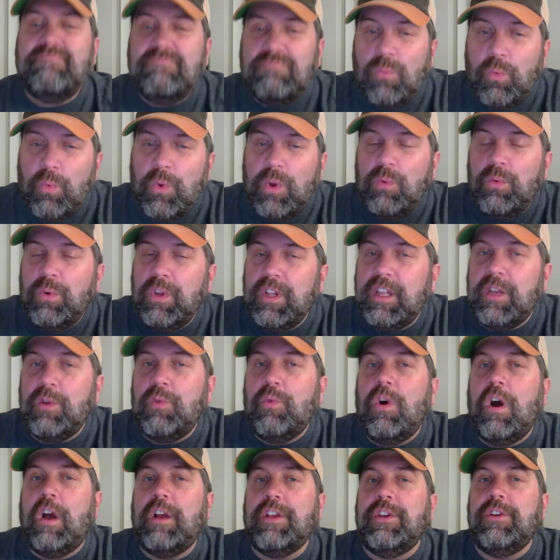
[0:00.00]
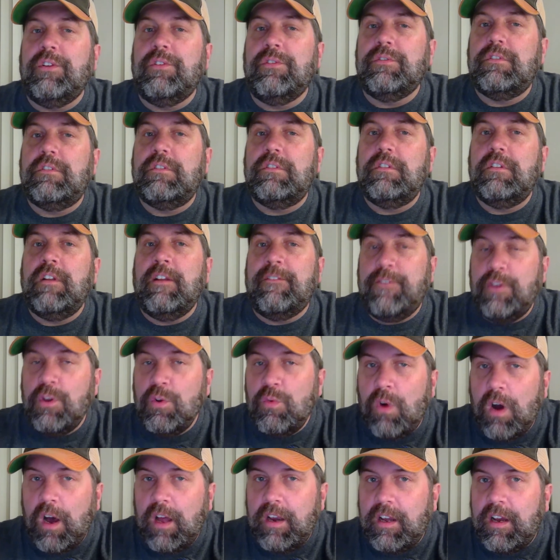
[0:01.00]
we really want you, if you
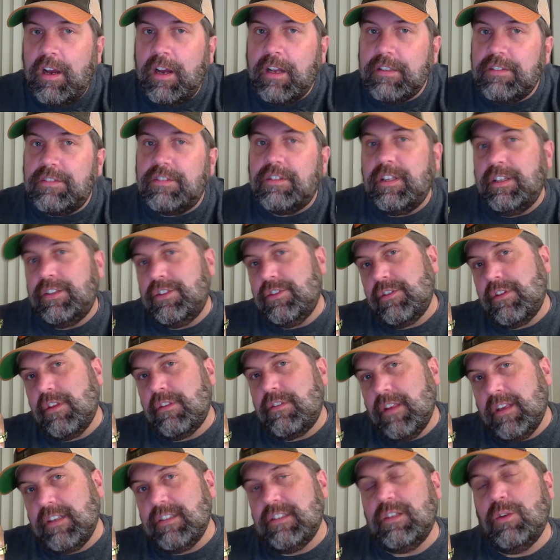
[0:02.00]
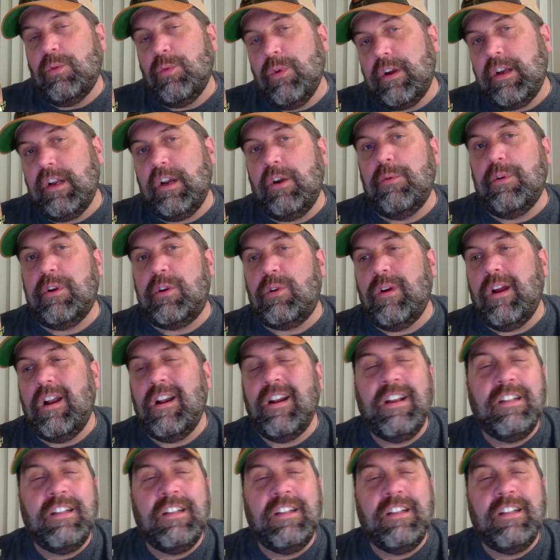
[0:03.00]
want us, these are the things that we're going to require.